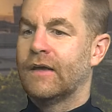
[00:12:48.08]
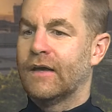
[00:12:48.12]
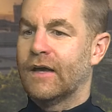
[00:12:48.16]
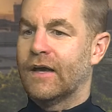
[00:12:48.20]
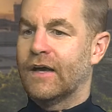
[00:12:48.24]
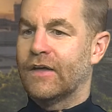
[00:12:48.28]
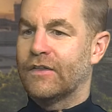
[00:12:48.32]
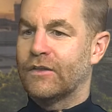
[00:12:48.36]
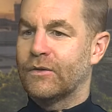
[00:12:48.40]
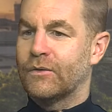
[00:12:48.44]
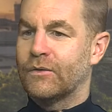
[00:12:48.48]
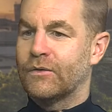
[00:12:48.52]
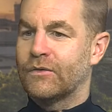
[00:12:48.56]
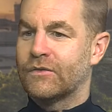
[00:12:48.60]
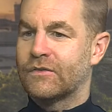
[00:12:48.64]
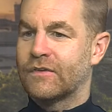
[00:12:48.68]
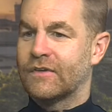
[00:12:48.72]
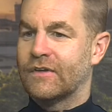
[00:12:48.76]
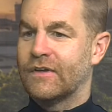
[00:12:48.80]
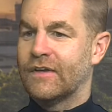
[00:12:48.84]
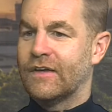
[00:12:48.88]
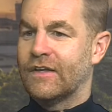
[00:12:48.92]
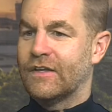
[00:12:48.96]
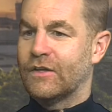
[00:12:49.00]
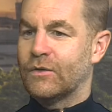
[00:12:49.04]
there was
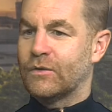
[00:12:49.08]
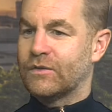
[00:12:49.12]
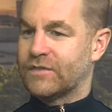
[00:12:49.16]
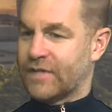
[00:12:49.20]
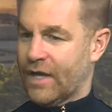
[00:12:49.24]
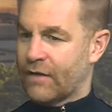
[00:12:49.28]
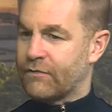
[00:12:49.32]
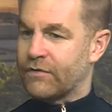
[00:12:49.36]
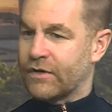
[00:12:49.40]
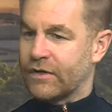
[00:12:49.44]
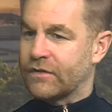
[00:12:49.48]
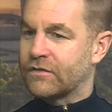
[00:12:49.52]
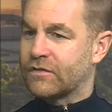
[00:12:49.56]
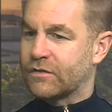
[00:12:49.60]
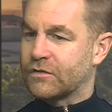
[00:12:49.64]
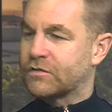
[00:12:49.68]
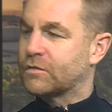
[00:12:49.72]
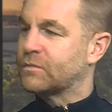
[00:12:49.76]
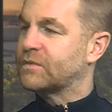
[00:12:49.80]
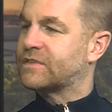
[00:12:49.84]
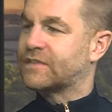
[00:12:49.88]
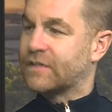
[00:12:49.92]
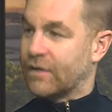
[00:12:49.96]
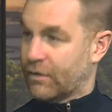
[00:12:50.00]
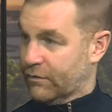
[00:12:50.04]
evidence of
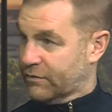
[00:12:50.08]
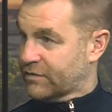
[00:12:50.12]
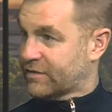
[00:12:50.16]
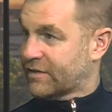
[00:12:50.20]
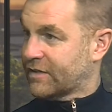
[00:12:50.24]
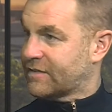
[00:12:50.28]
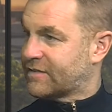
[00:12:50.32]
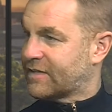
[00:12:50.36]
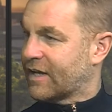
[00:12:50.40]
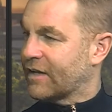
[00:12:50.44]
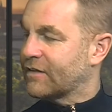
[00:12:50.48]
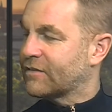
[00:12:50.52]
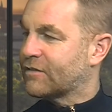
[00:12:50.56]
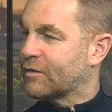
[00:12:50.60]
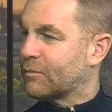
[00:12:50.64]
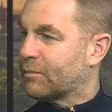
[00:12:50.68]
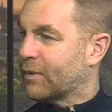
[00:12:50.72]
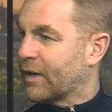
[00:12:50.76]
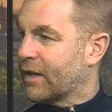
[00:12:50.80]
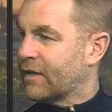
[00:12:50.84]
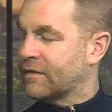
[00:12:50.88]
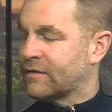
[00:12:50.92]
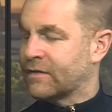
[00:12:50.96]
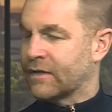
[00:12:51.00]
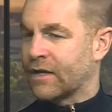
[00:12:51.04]
some obviously talented
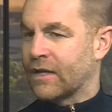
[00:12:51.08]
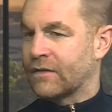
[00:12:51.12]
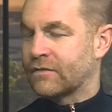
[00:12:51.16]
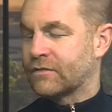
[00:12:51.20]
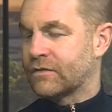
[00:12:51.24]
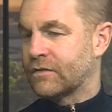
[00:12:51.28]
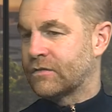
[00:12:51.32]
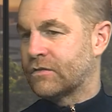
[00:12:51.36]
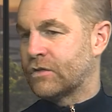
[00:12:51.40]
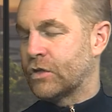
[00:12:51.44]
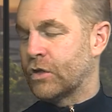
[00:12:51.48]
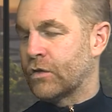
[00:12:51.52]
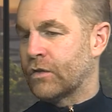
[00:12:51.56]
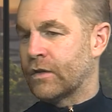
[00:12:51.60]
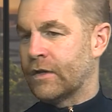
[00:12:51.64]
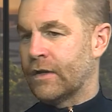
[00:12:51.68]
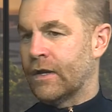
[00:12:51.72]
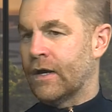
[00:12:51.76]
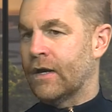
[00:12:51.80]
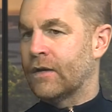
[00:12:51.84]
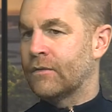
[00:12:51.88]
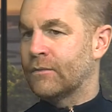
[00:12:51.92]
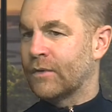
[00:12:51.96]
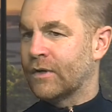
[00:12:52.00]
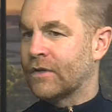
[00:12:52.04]
players against us the other
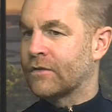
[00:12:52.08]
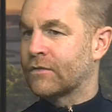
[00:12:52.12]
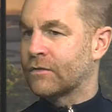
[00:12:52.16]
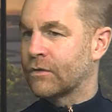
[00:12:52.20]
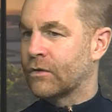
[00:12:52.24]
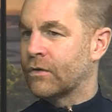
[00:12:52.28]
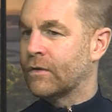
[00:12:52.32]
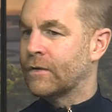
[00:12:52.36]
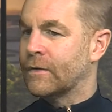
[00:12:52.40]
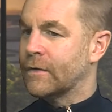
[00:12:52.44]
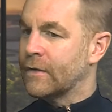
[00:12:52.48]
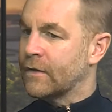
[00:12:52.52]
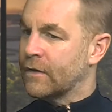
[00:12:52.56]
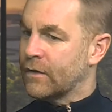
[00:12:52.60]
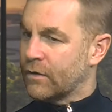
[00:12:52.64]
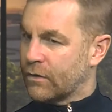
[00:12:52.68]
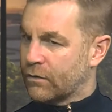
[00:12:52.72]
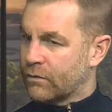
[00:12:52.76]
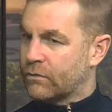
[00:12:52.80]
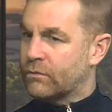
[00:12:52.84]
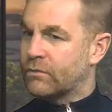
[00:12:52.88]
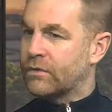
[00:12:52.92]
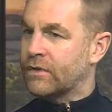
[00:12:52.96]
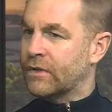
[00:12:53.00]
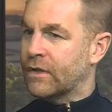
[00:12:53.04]
night where you thought,
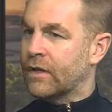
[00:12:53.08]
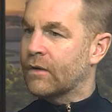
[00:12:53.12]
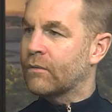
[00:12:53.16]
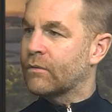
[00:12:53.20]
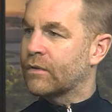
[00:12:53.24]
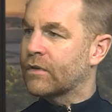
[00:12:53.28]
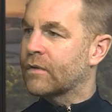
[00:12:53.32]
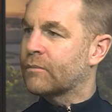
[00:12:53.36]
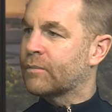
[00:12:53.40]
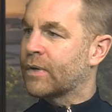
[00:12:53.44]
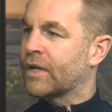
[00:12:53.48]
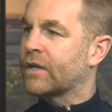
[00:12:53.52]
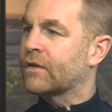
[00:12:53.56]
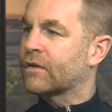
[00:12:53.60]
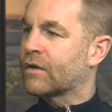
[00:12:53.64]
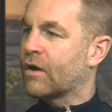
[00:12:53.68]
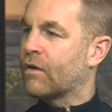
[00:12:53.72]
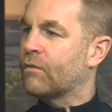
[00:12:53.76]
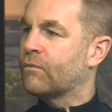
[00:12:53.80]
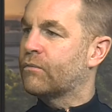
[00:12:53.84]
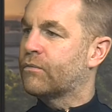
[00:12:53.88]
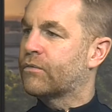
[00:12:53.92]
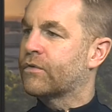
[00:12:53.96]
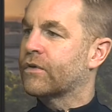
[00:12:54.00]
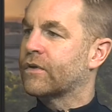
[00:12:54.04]
oh yeah, with a bit of
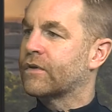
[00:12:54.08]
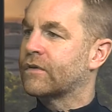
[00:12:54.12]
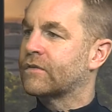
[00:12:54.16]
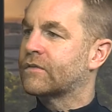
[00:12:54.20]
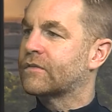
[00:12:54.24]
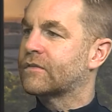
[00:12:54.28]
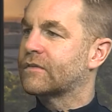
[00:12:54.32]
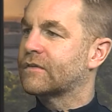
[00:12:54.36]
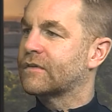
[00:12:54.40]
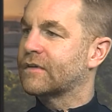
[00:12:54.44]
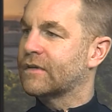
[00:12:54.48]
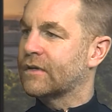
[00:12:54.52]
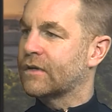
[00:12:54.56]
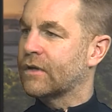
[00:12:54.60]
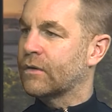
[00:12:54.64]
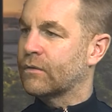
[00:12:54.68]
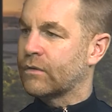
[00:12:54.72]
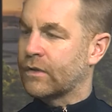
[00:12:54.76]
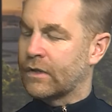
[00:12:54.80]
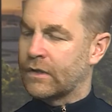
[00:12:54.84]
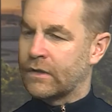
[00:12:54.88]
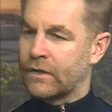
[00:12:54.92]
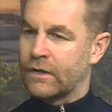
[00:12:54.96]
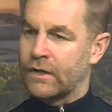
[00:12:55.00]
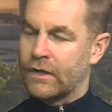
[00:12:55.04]
confidence,
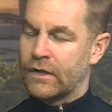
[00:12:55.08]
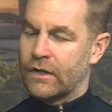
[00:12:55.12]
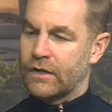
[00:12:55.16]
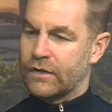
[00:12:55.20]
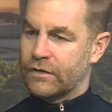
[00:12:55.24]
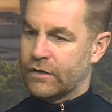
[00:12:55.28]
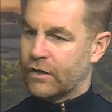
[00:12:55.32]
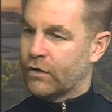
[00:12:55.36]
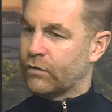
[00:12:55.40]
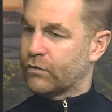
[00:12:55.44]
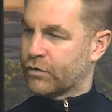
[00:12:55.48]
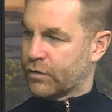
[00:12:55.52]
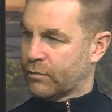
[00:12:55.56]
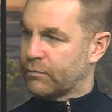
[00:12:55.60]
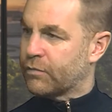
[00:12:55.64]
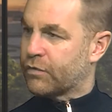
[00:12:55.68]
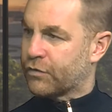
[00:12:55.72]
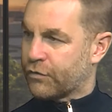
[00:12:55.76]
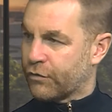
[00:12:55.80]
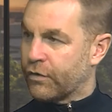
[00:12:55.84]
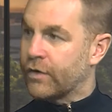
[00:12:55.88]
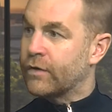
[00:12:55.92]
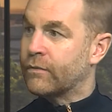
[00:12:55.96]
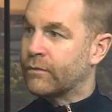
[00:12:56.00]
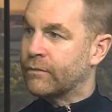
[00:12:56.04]
they'll come
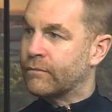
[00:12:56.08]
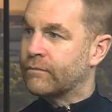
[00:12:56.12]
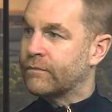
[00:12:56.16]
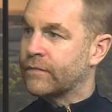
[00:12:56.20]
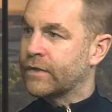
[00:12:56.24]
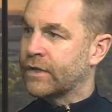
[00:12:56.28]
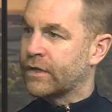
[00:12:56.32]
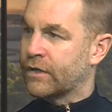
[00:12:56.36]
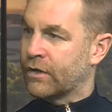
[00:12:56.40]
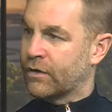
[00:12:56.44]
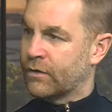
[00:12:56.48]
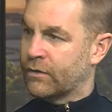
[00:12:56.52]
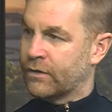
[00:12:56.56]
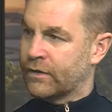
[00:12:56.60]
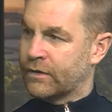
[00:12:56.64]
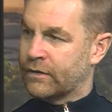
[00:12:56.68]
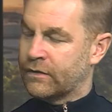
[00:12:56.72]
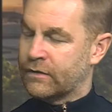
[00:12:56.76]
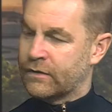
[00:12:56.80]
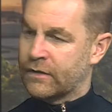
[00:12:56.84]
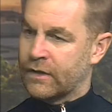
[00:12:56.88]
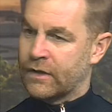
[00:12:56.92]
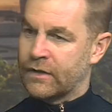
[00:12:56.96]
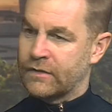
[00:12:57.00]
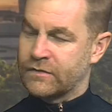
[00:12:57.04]
through, and
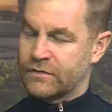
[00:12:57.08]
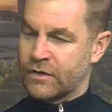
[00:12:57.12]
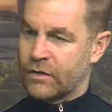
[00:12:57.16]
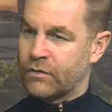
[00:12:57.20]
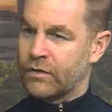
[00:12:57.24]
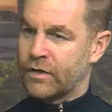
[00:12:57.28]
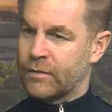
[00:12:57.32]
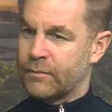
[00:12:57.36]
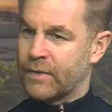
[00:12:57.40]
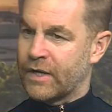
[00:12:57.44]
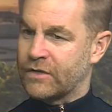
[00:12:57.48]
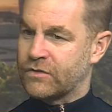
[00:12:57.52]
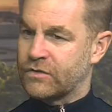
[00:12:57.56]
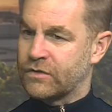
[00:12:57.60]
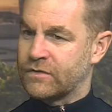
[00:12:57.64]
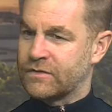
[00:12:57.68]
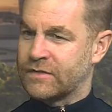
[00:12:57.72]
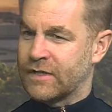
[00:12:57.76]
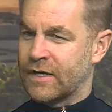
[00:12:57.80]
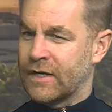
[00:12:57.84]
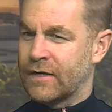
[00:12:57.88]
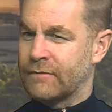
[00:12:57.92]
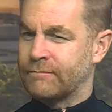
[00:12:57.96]
it's only a matter of time.